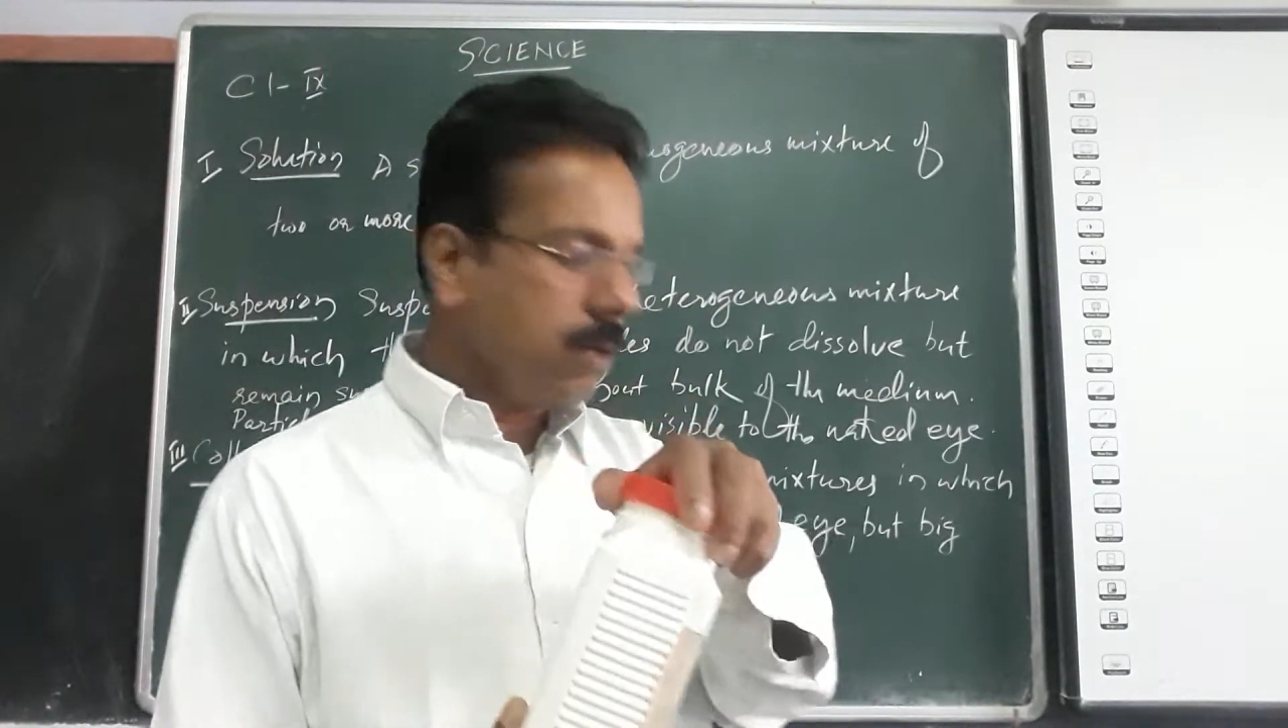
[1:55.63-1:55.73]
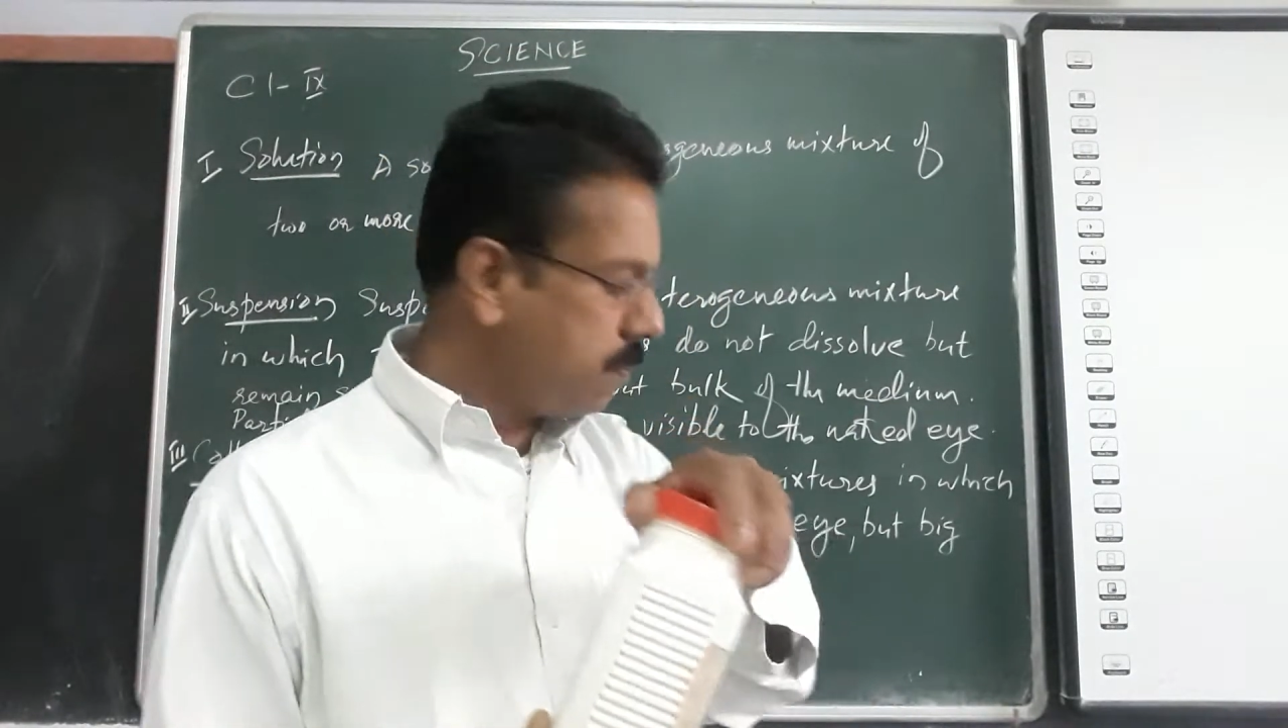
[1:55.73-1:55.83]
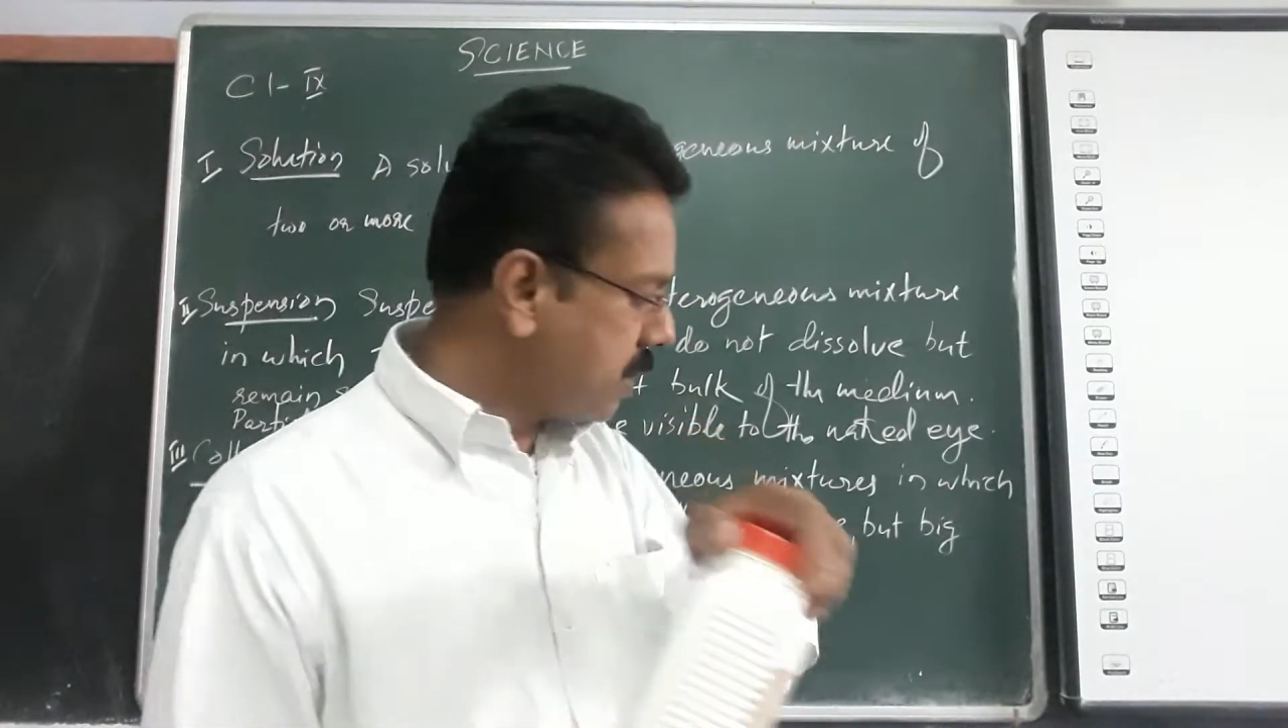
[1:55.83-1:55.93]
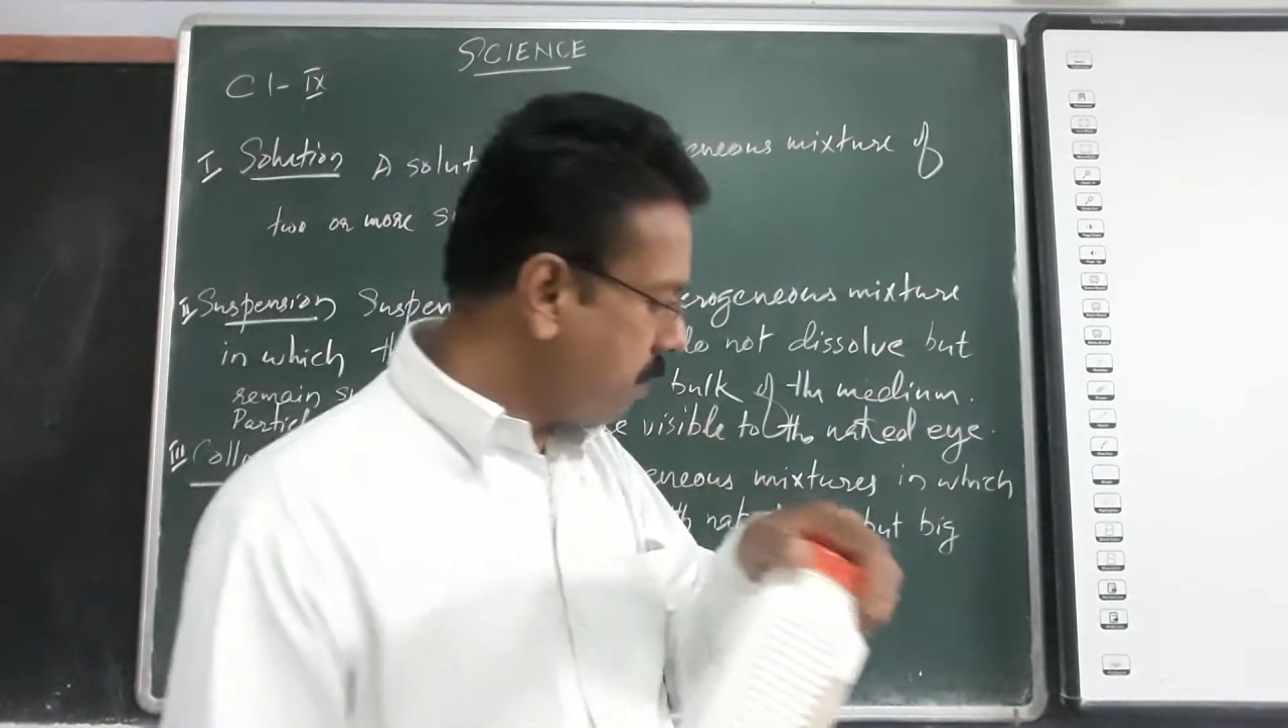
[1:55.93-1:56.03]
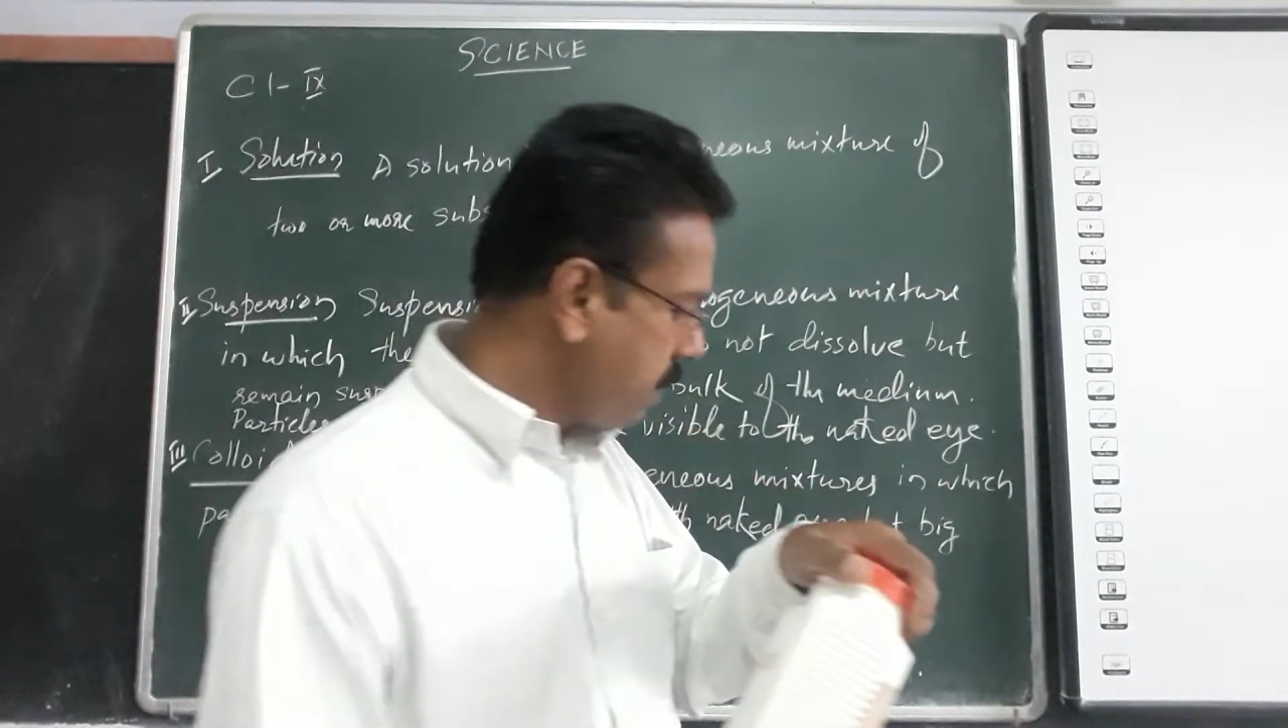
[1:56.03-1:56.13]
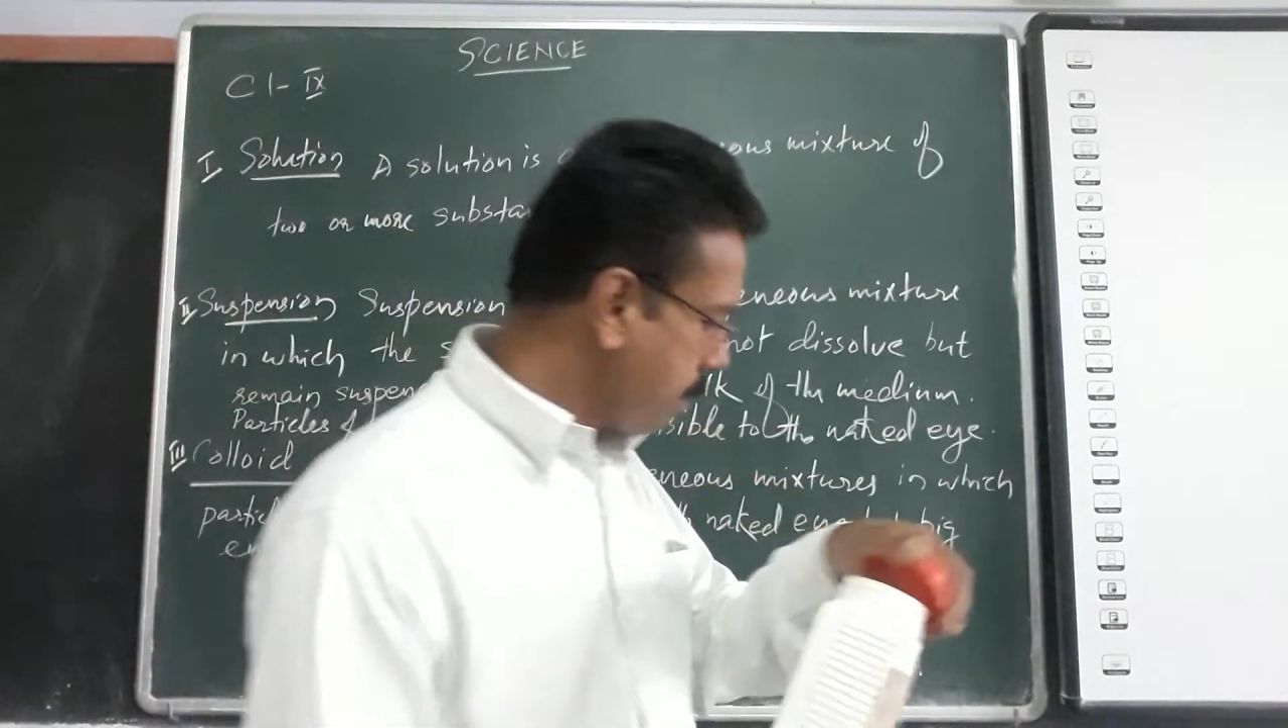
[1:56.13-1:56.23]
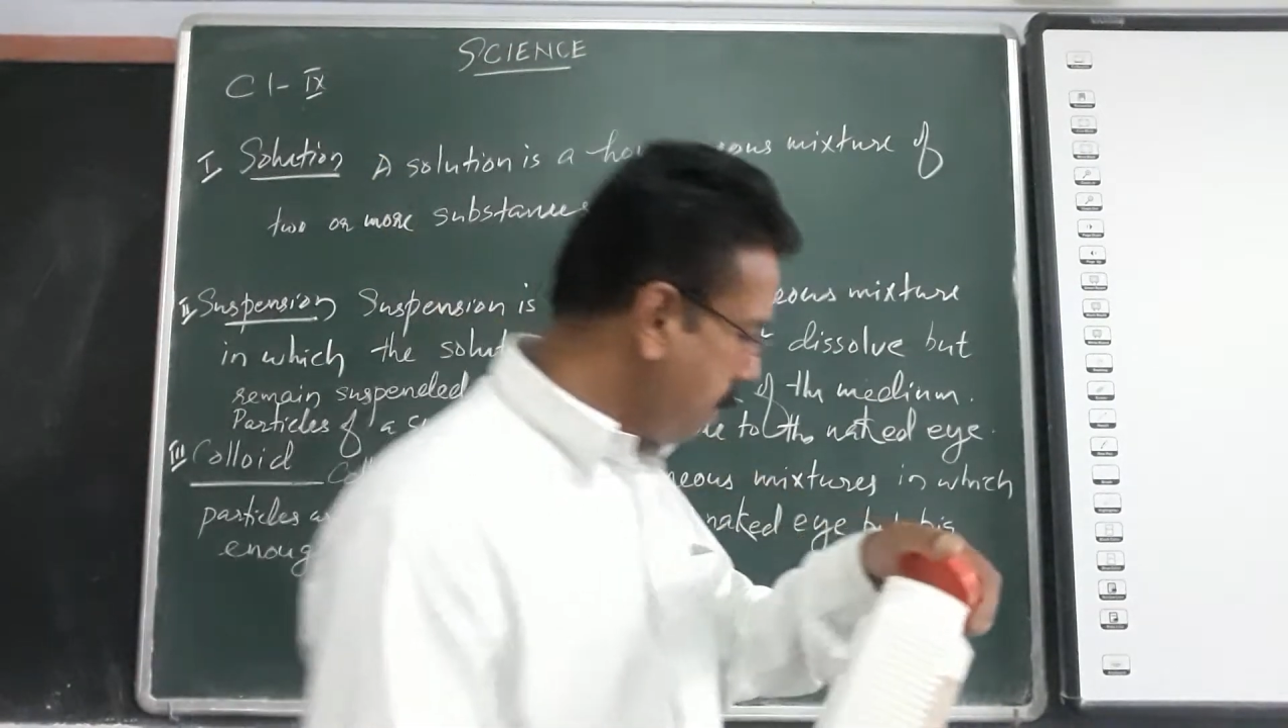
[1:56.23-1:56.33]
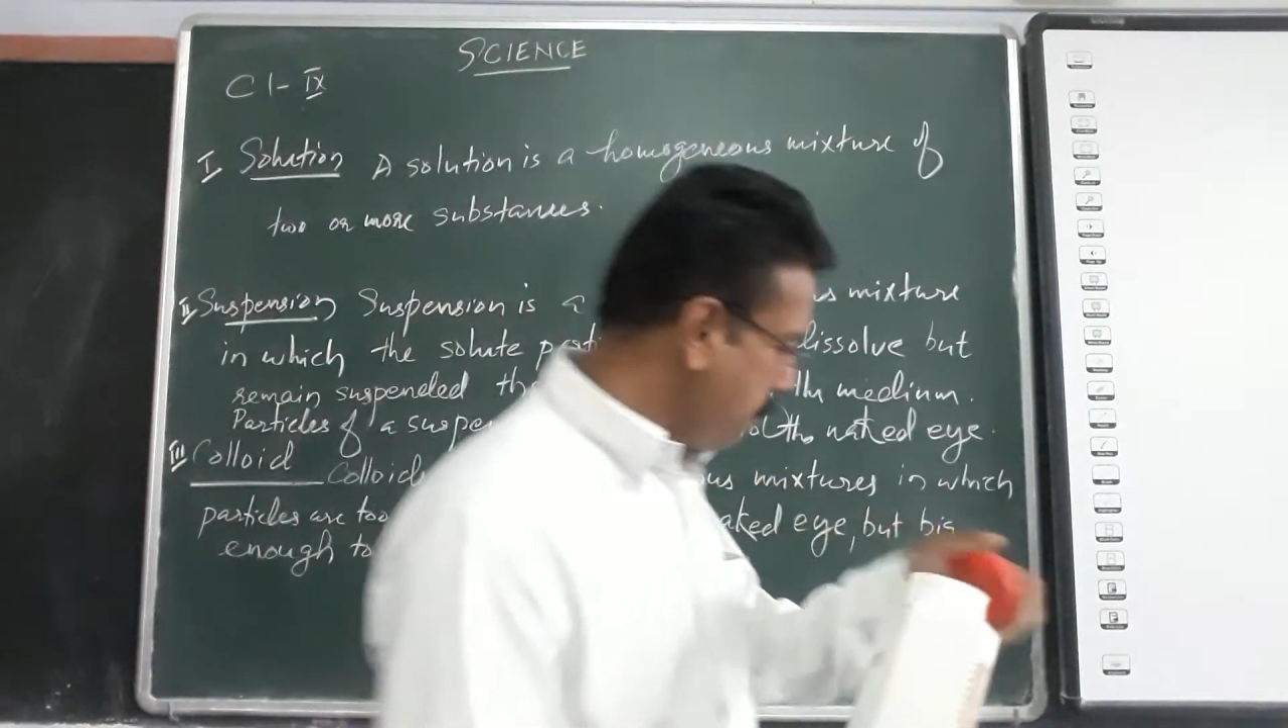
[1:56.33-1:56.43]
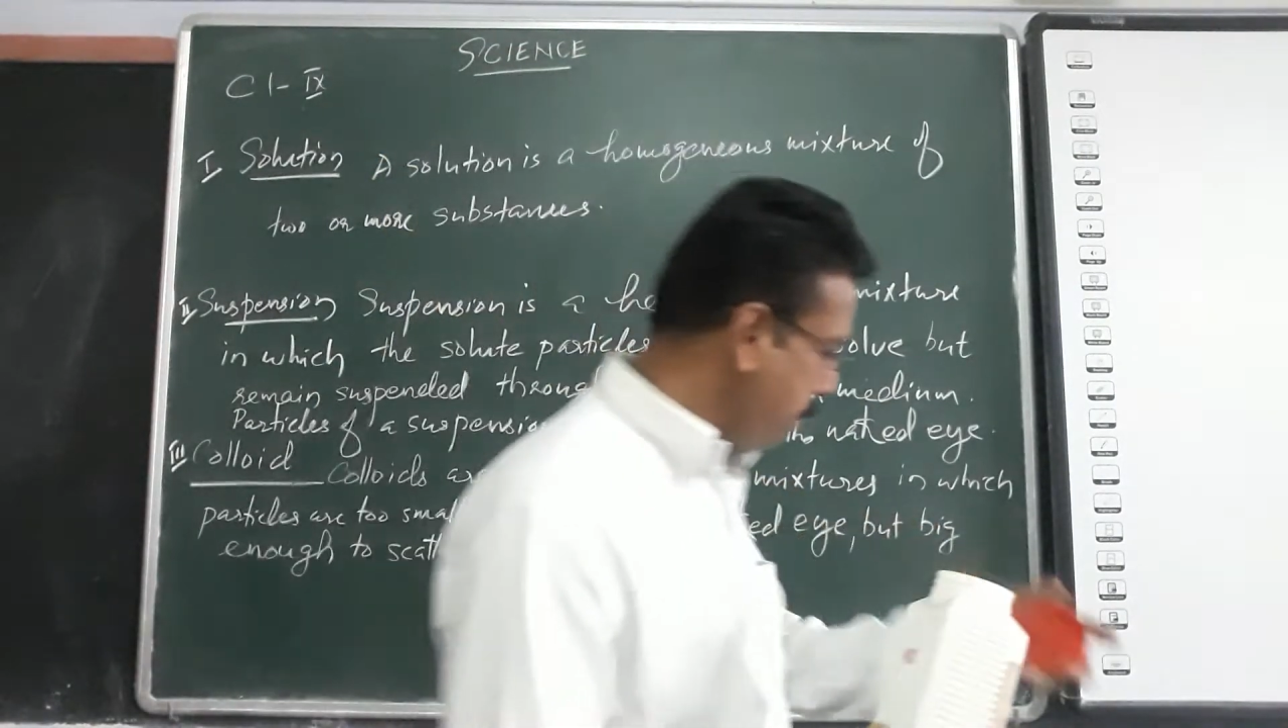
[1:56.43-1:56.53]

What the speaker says: of sulfur powder?